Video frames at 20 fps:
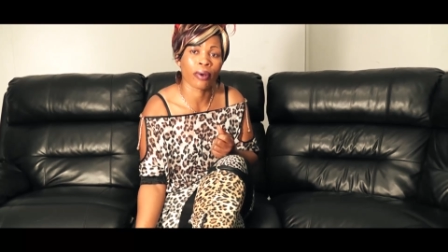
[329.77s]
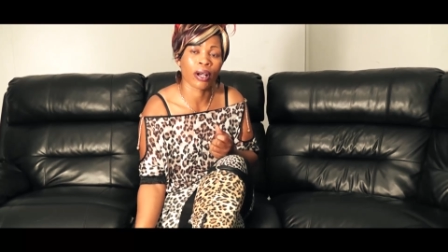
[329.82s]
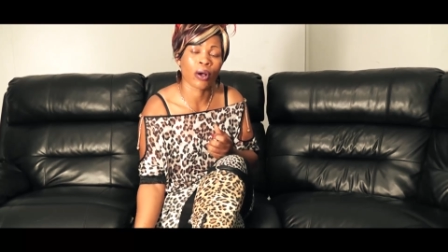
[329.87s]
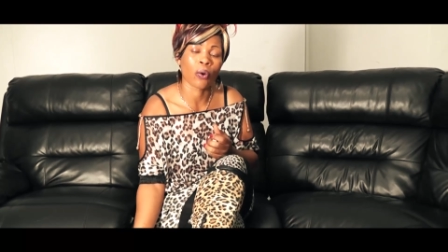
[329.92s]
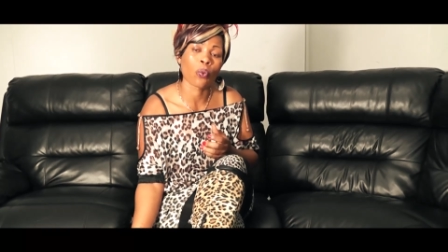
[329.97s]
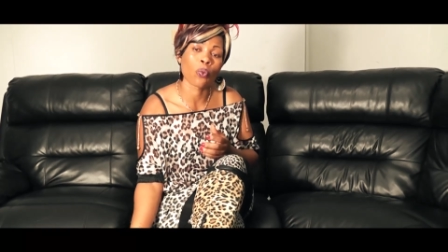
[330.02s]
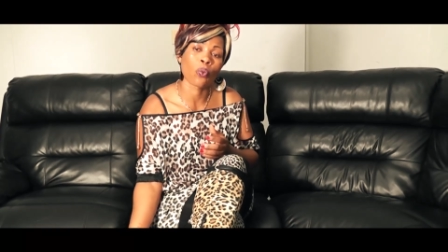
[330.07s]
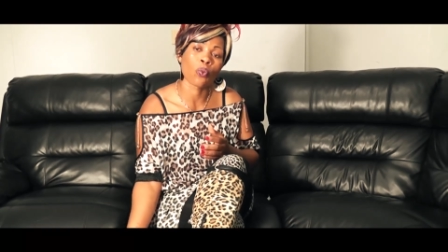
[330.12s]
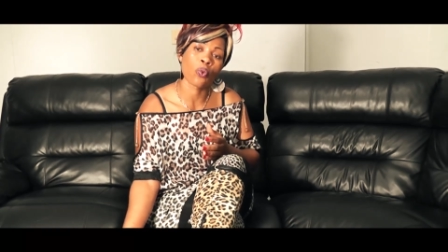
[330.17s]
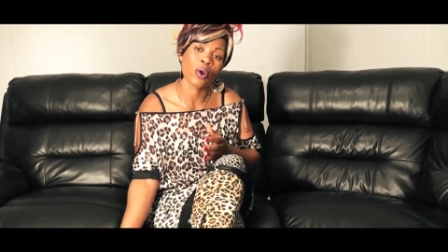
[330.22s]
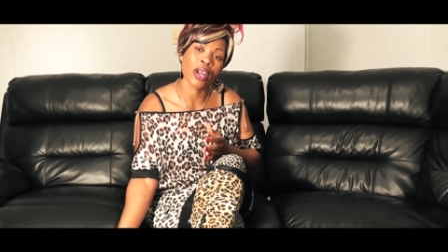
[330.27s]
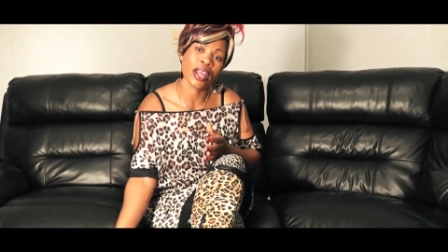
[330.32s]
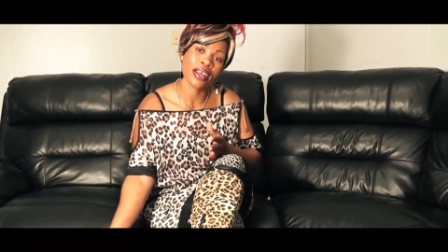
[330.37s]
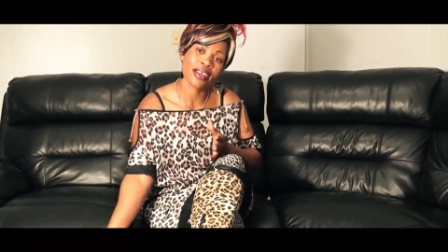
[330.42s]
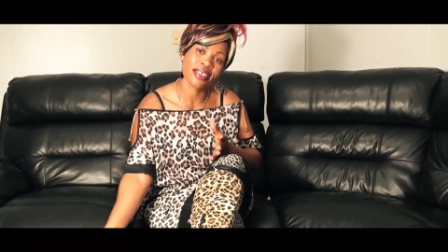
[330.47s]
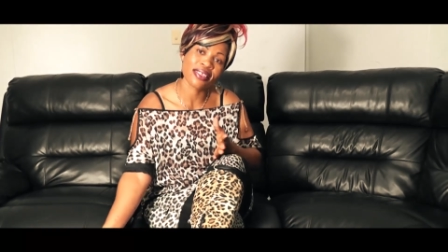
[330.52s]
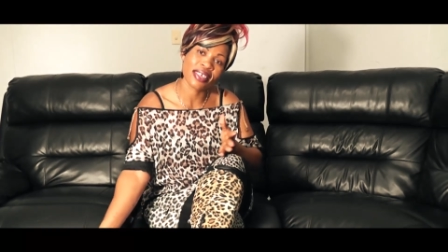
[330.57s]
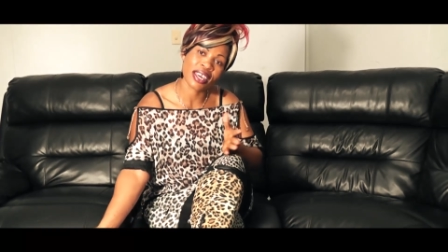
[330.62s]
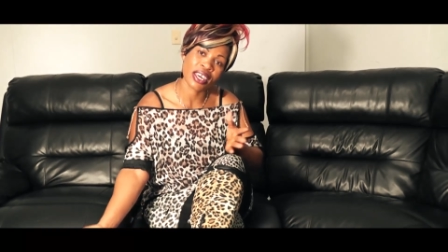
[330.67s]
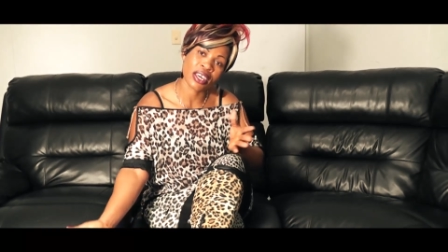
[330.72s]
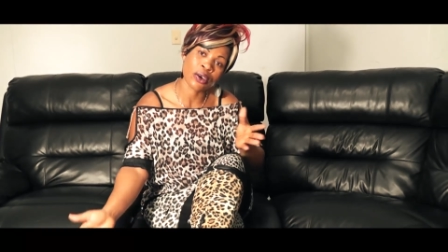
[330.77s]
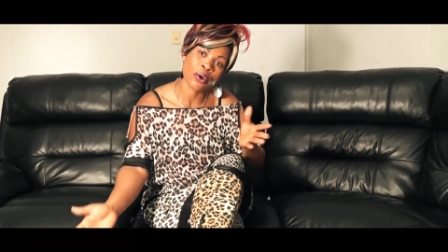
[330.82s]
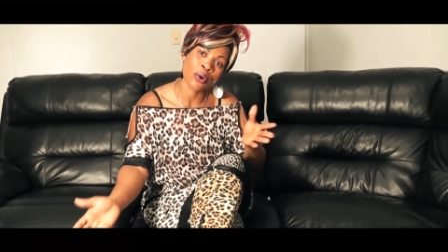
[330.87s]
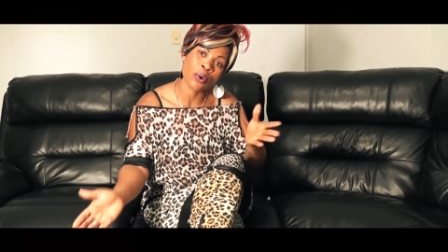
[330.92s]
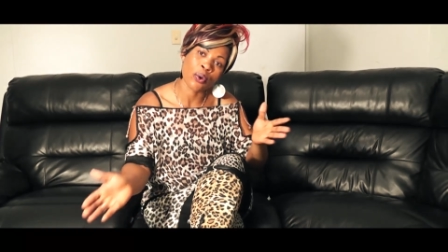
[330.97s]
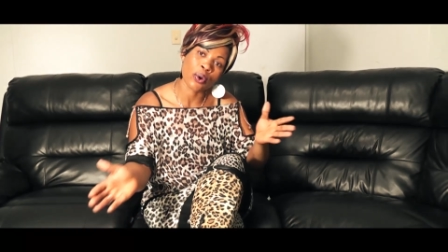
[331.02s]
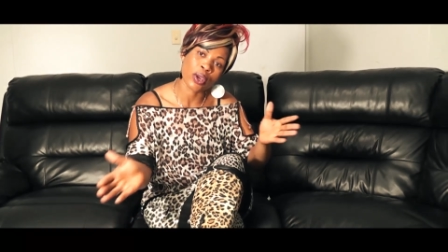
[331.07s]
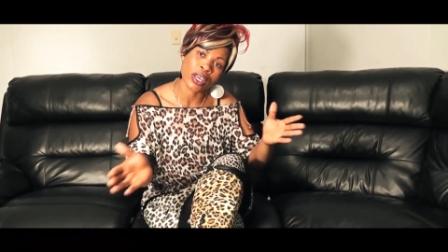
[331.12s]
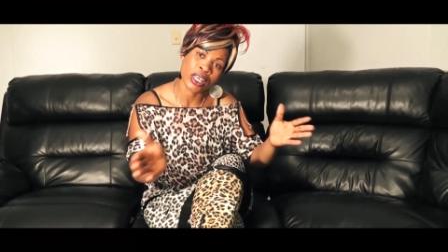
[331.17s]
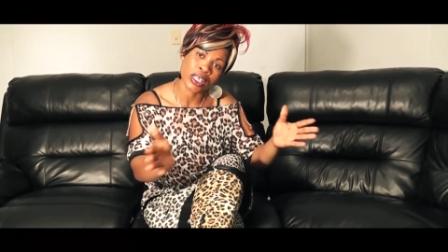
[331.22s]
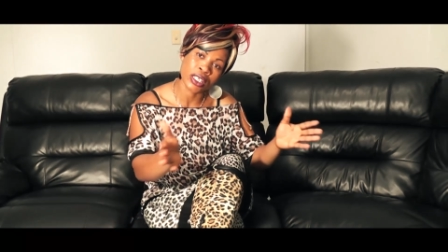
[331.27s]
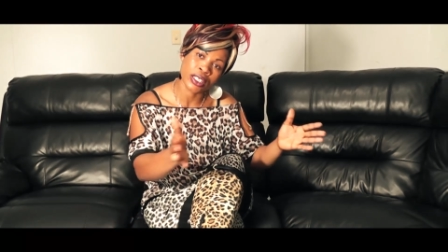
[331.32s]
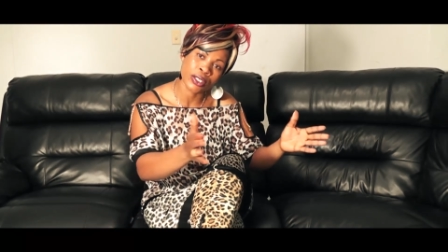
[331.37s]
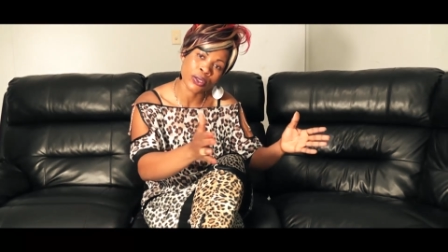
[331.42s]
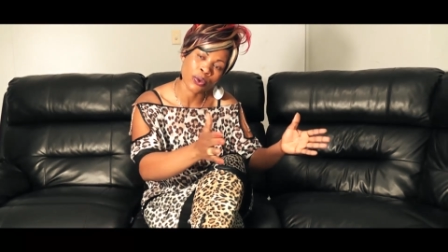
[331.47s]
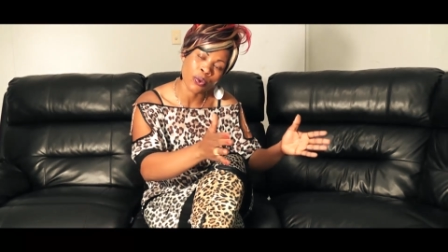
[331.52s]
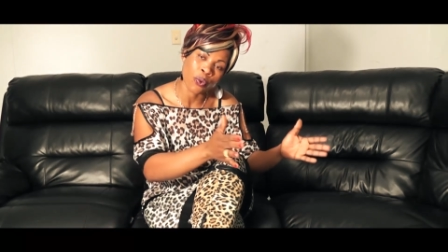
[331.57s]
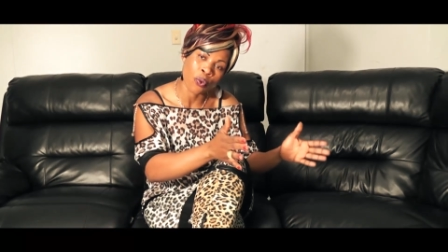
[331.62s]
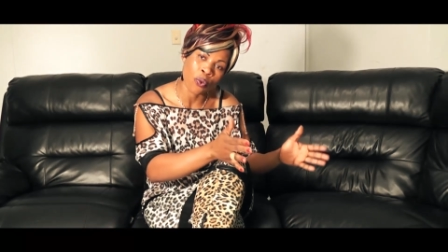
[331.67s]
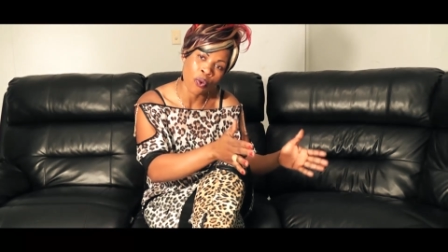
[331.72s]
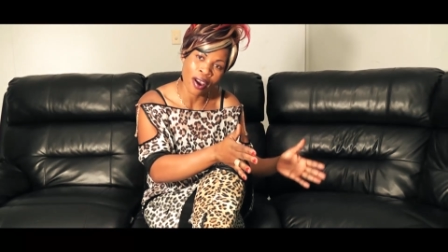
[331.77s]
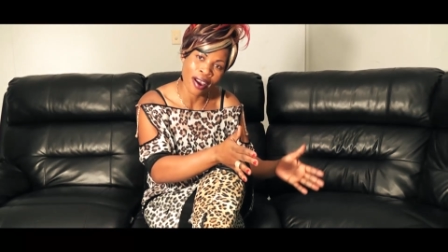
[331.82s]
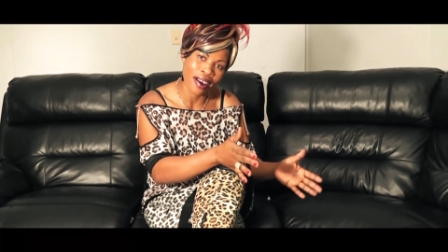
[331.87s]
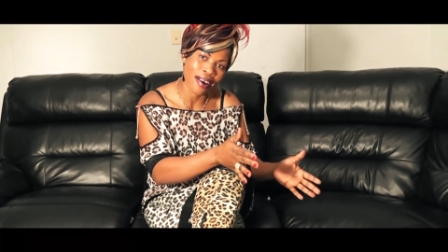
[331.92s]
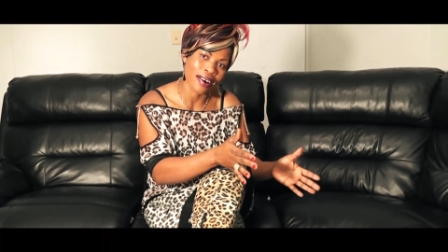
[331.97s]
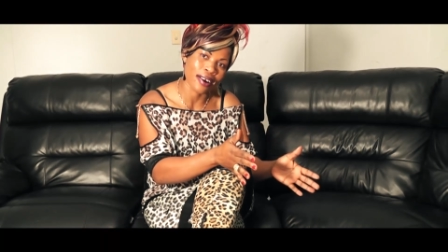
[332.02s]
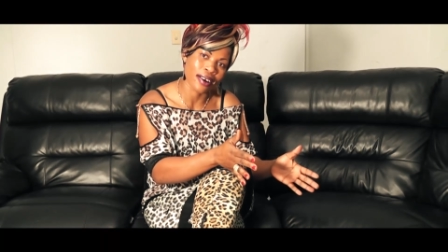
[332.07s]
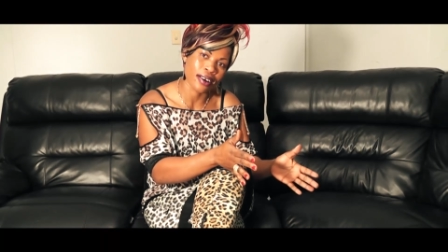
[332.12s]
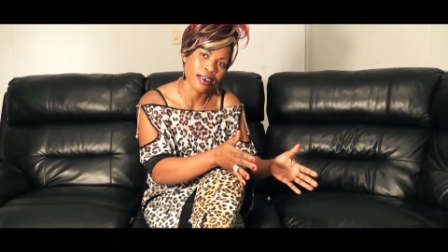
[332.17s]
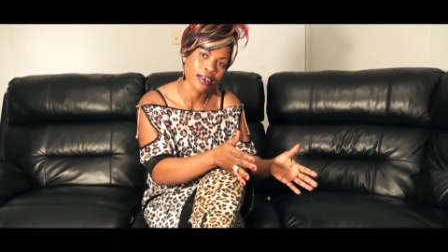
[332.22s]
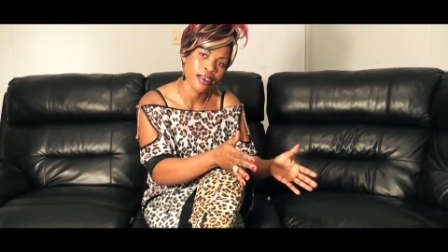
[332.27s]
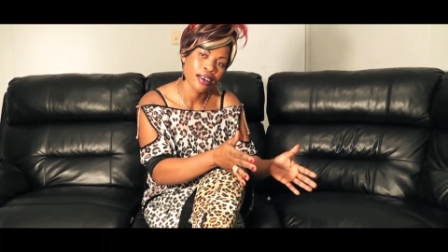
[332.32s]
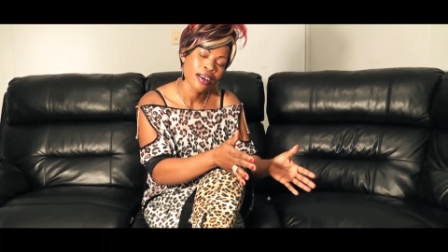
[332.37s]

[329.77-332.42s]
but when they go into work,